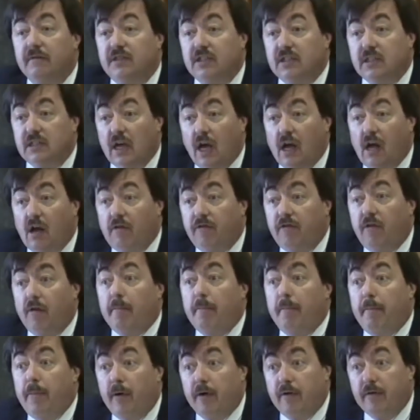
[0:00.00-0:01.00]

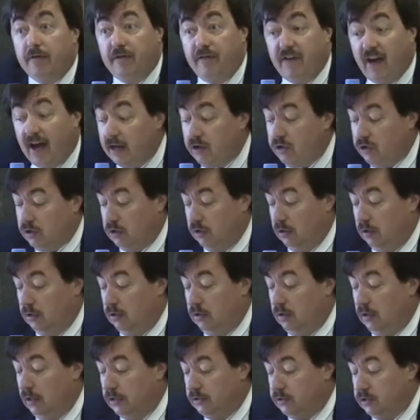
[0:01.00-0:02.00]
self-perfection
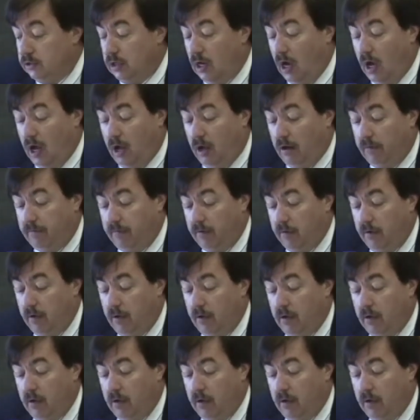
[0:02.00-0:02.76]
itself,